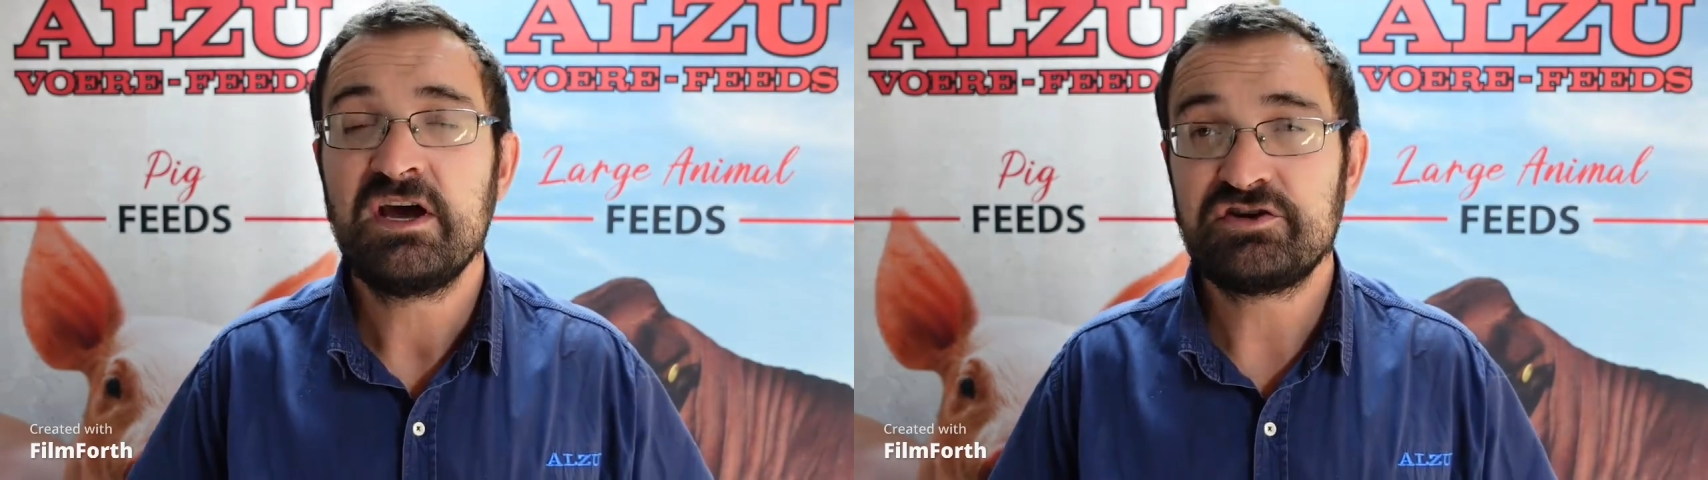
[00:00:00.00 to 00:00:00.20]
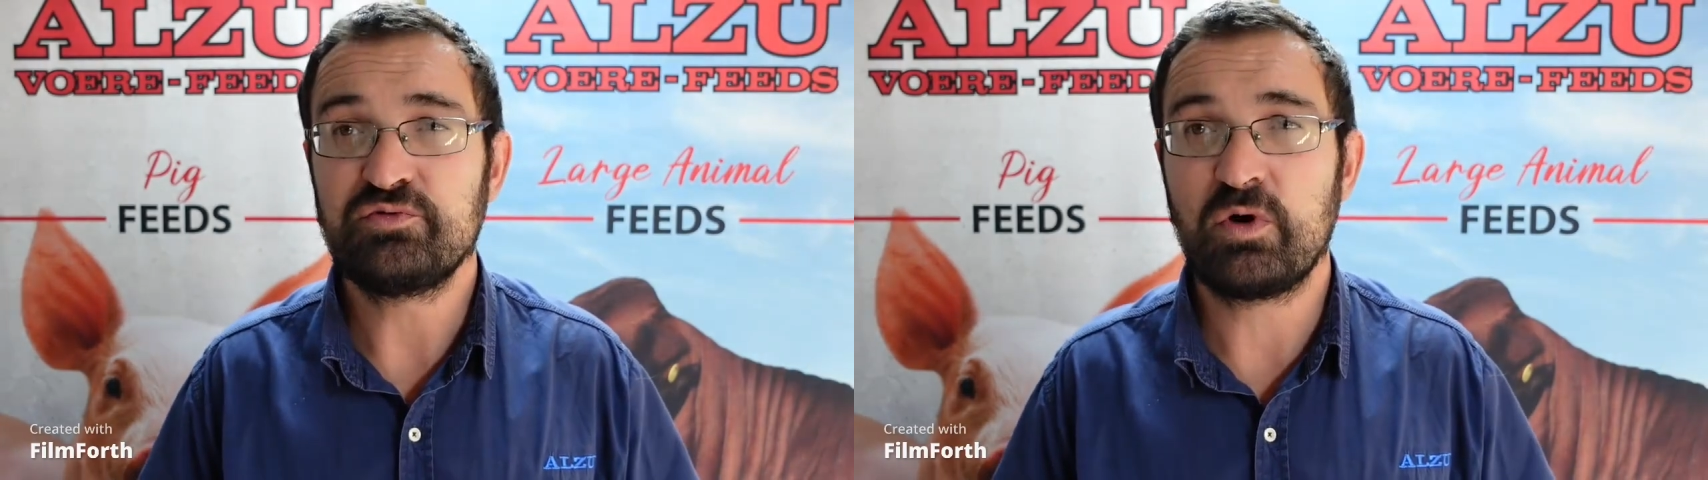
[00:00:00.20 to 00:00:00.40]

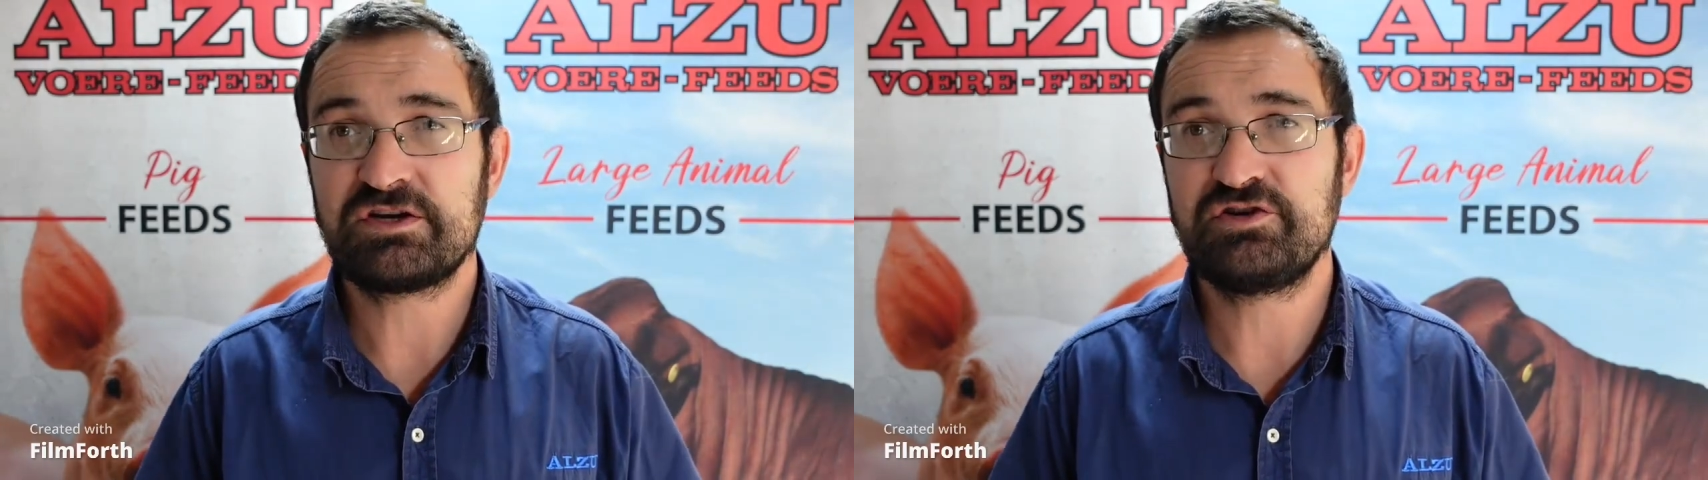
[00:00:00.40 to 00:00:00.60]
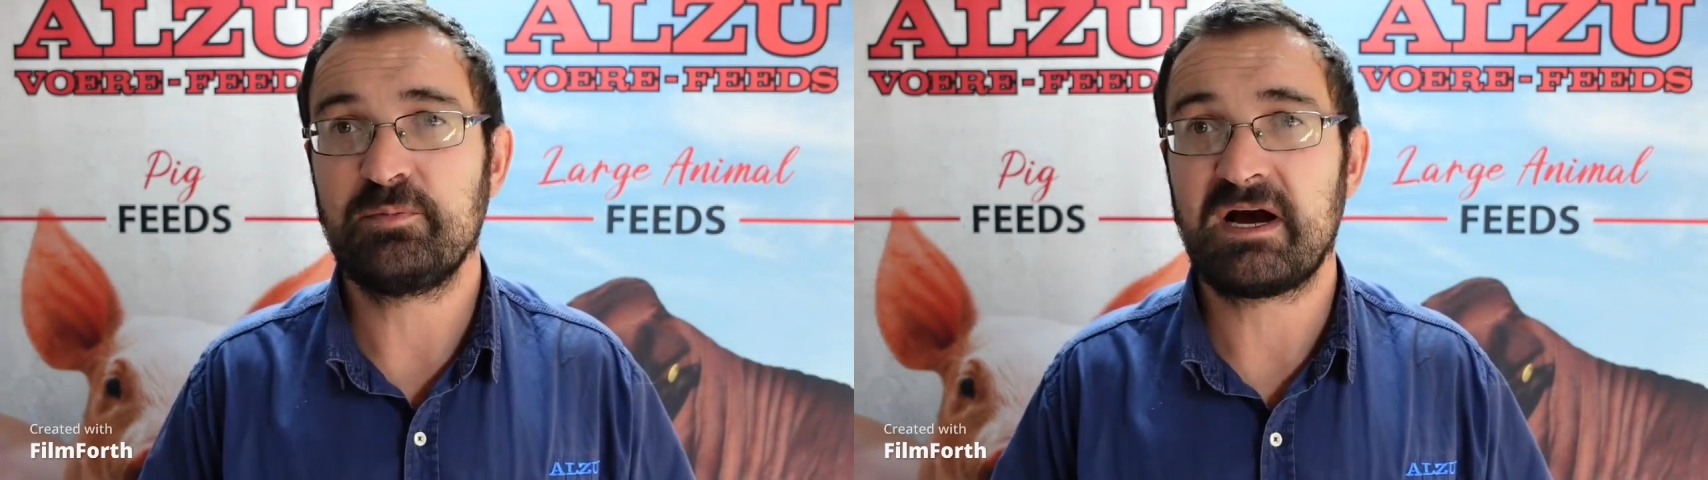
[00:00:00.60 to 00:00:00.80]
to
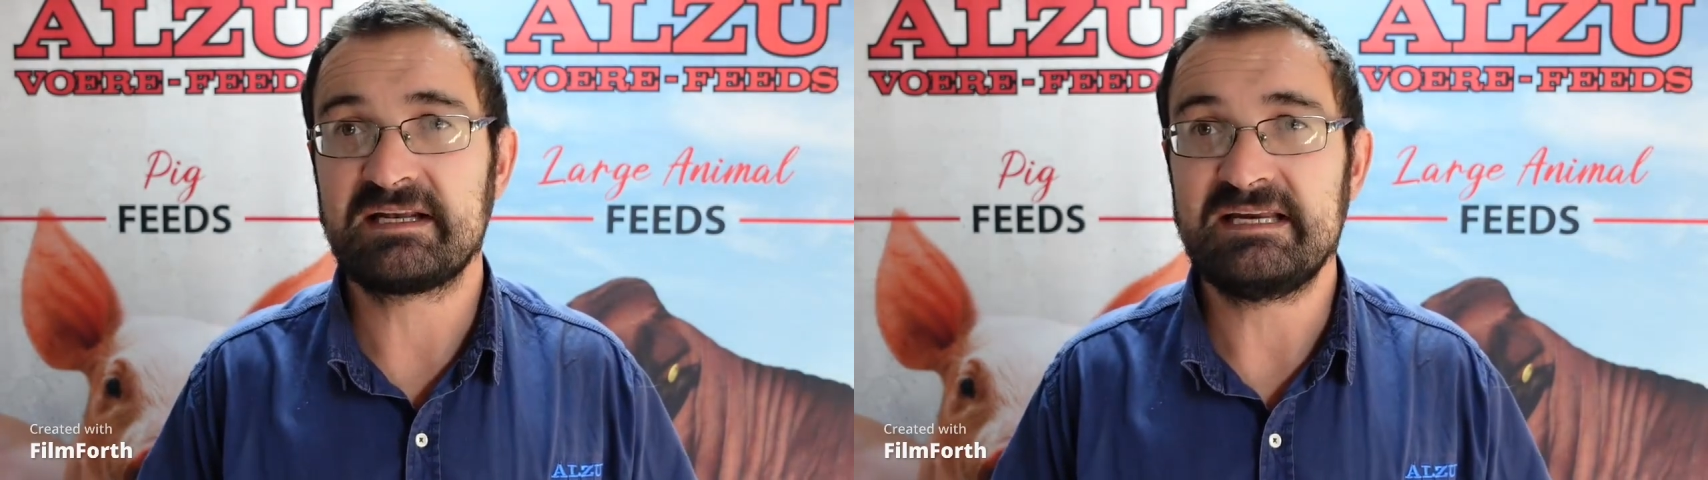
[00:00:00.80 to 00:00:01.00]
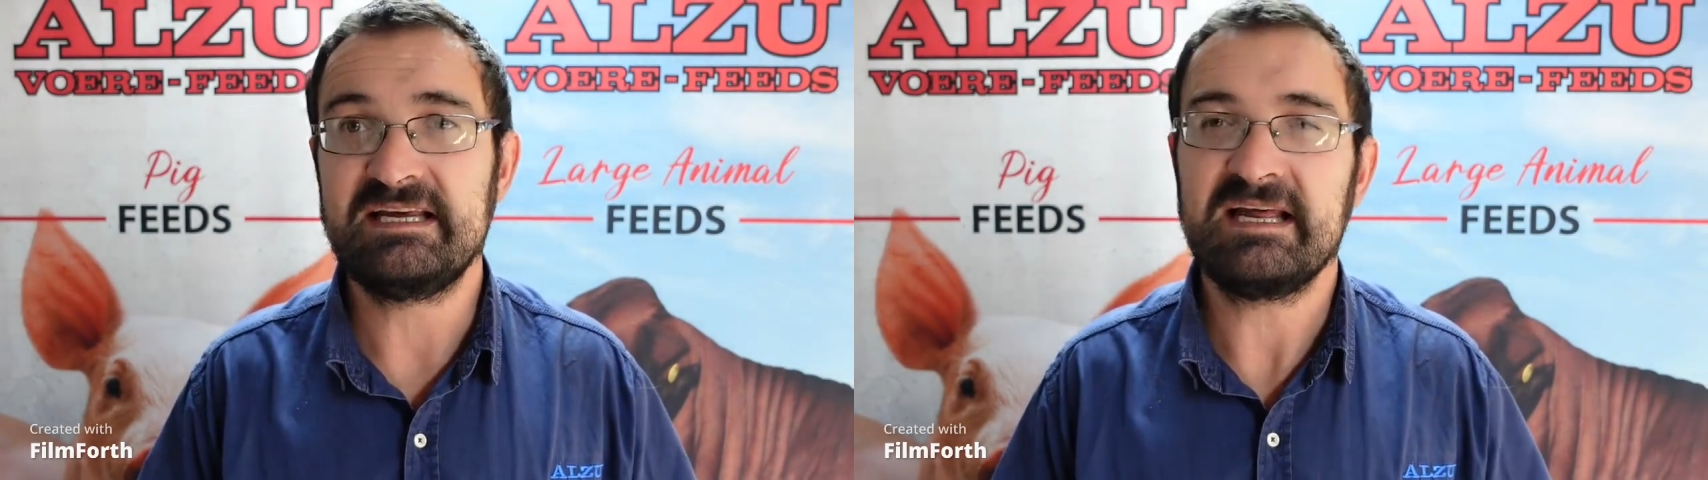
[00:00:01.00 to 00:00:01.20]
what you
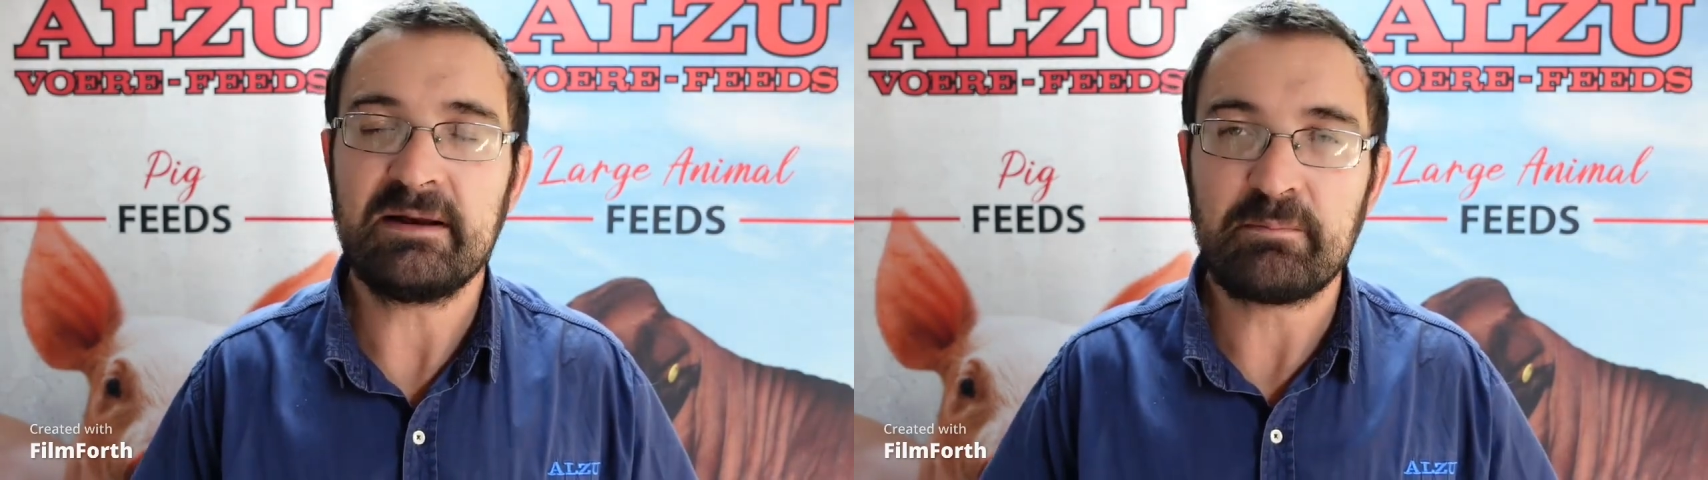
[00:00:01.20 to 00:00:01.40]
might need and